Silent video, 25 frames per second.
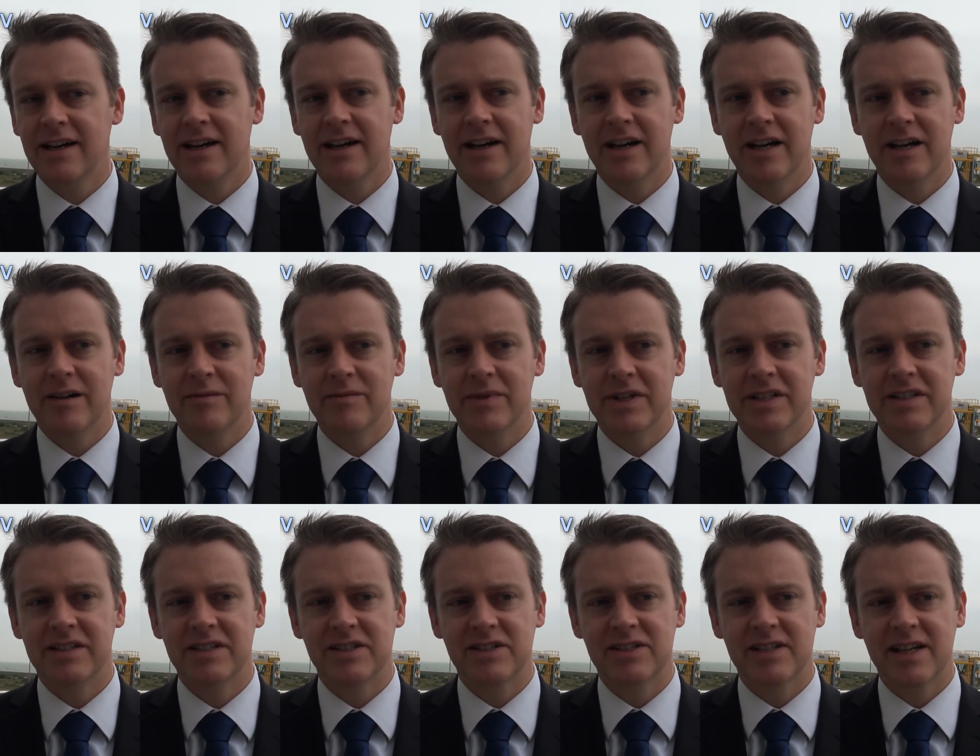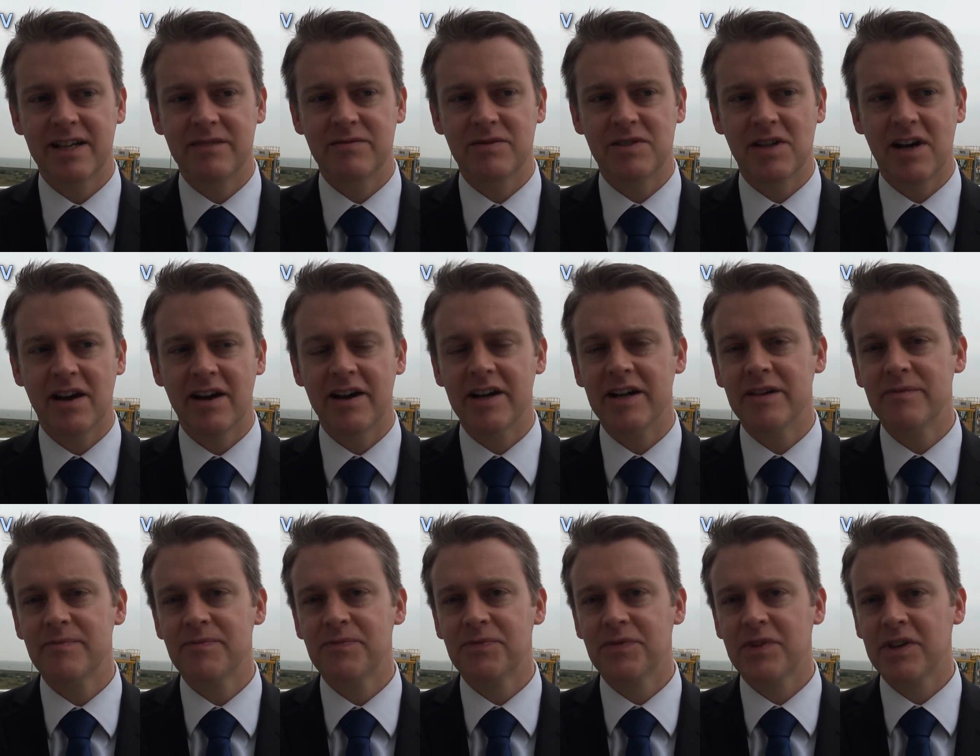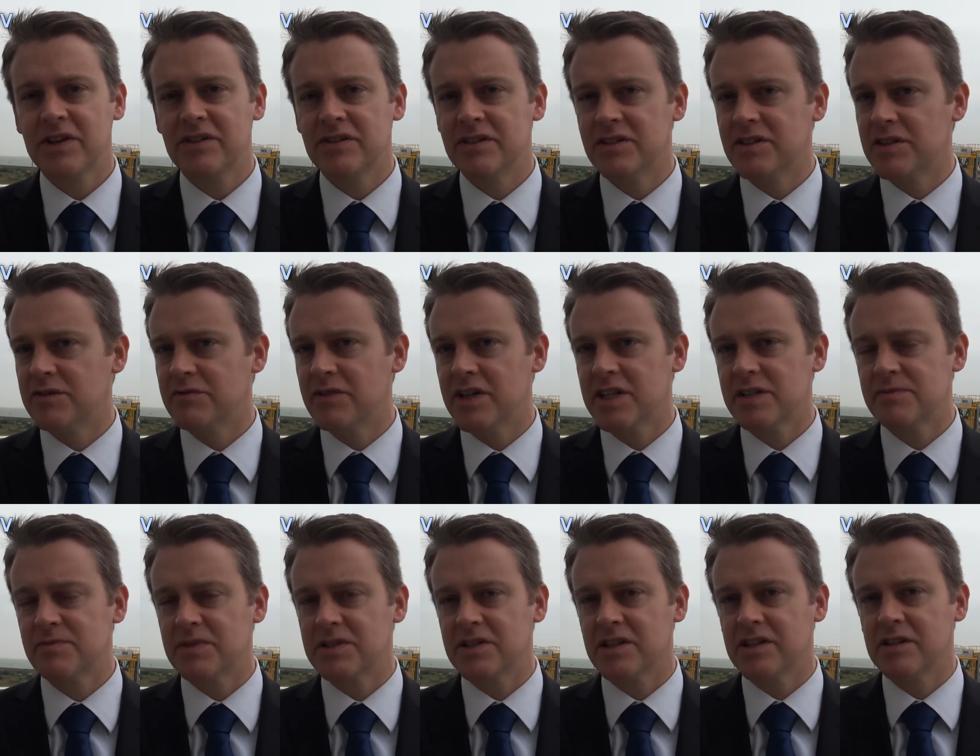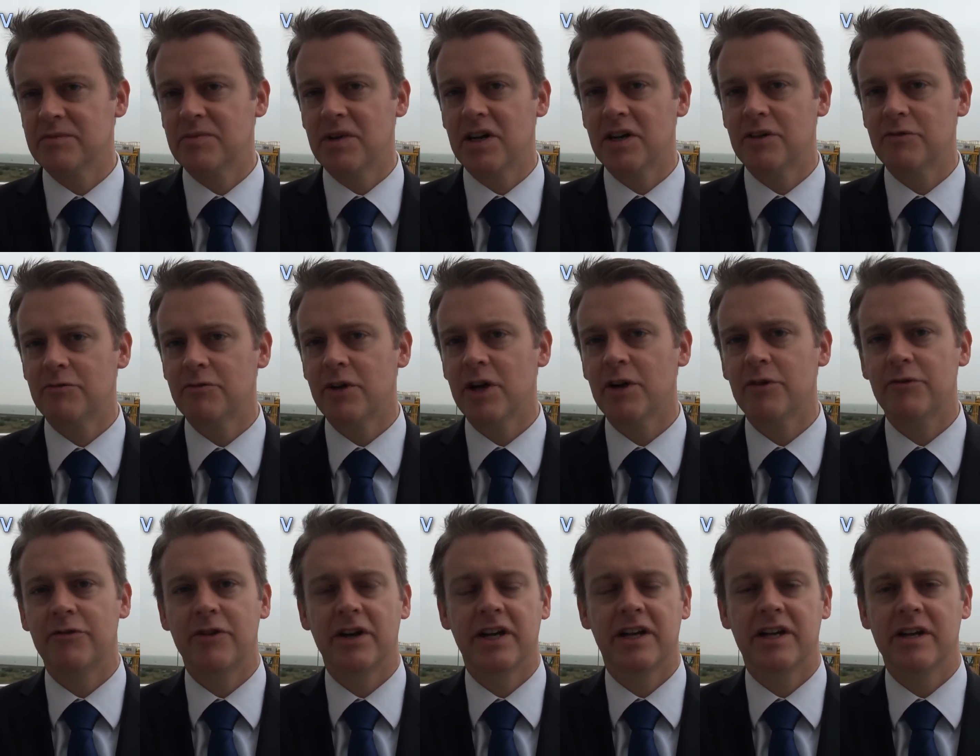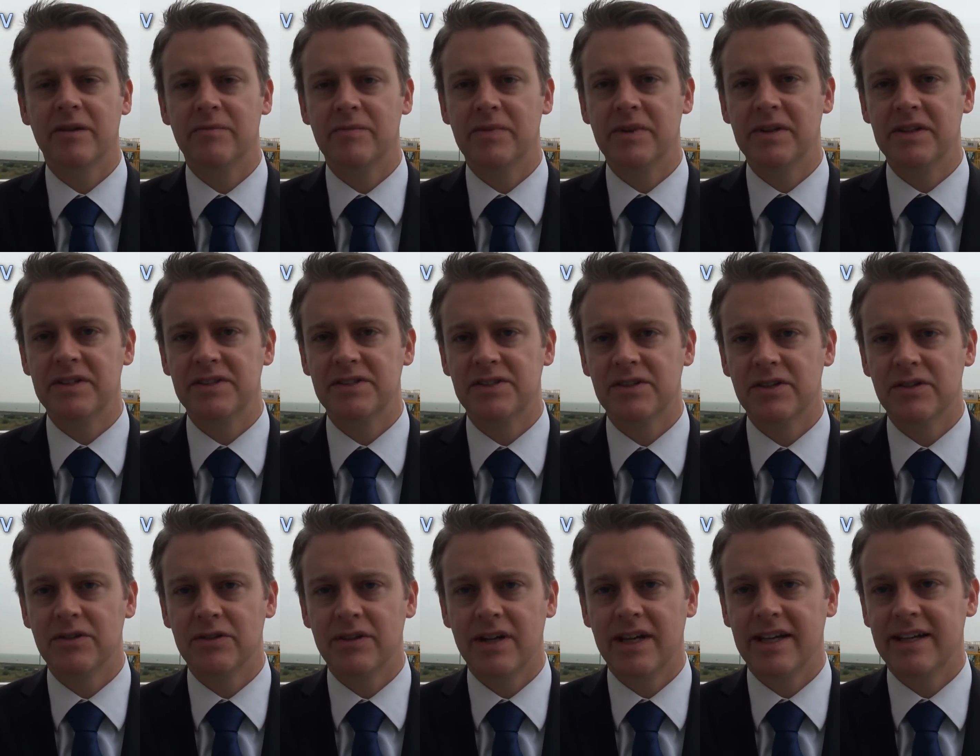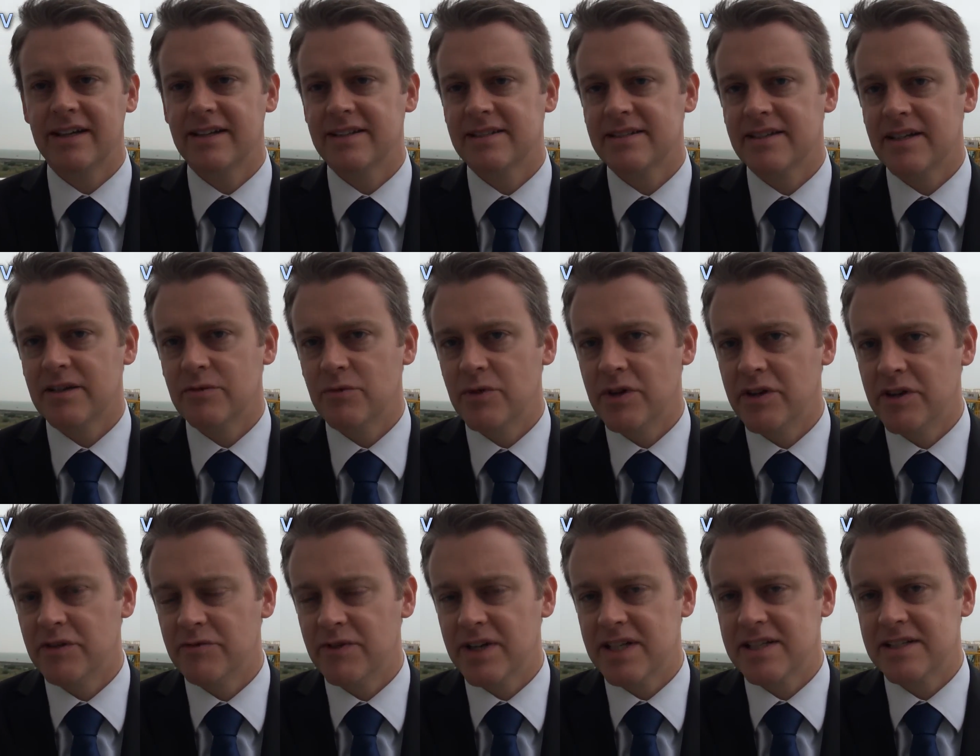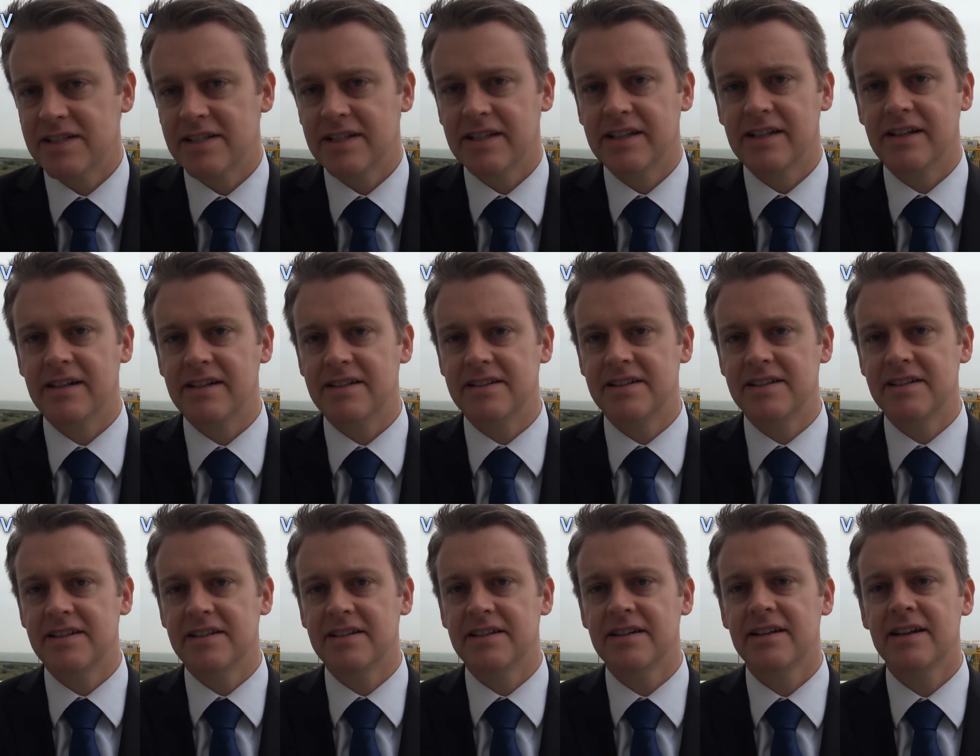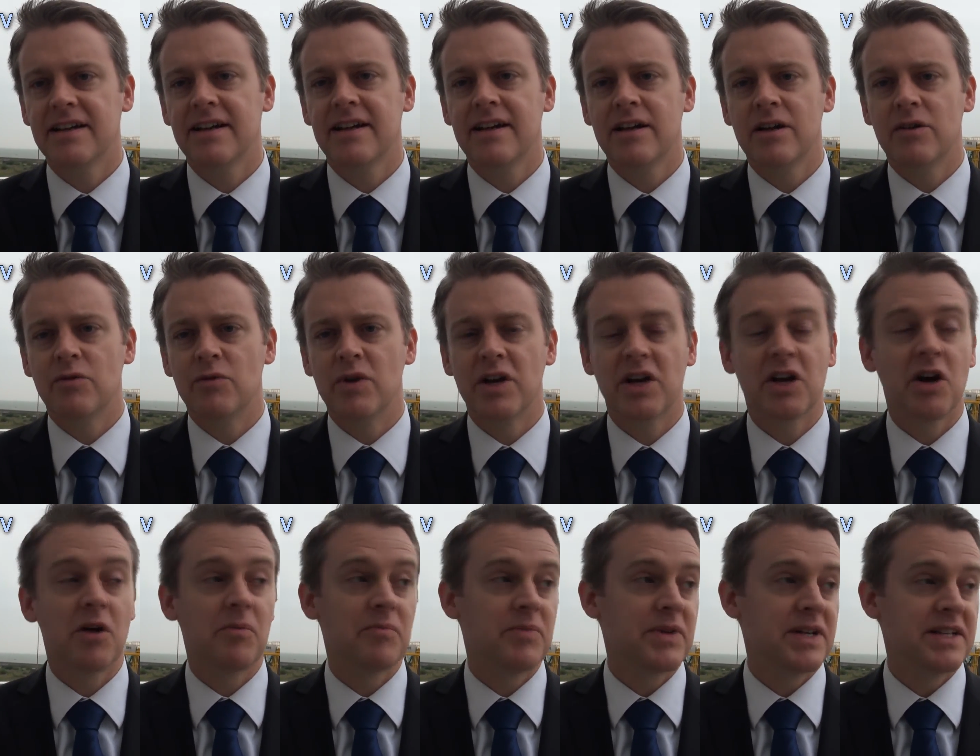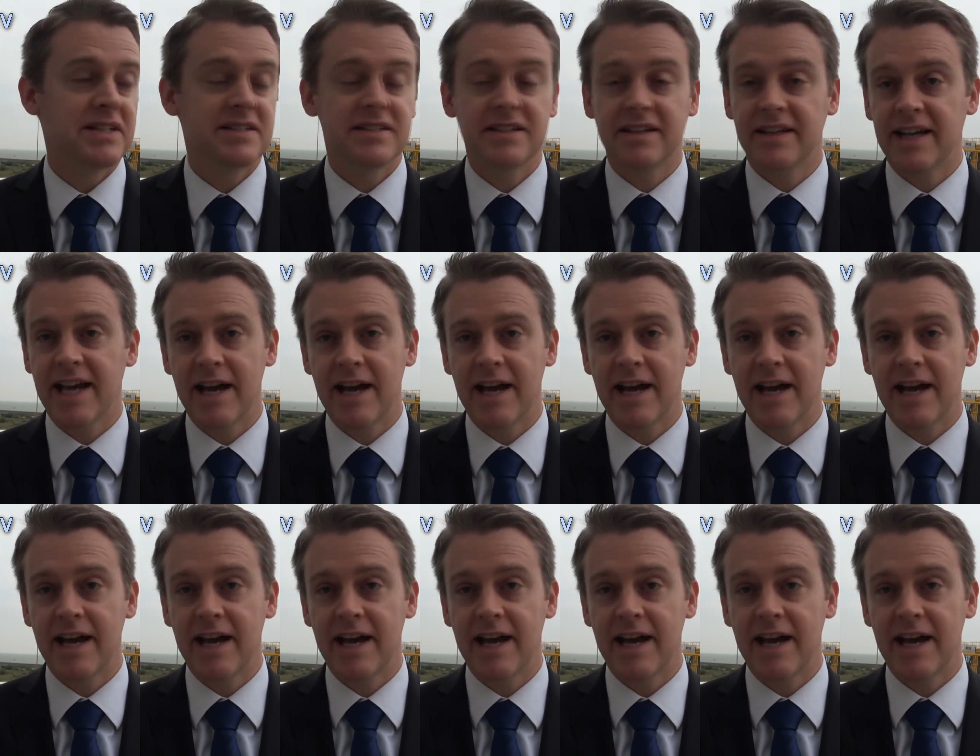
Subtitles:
At the same time, there's investment on the part of rail freight companies. So like I said, we're investing in IT, we're competing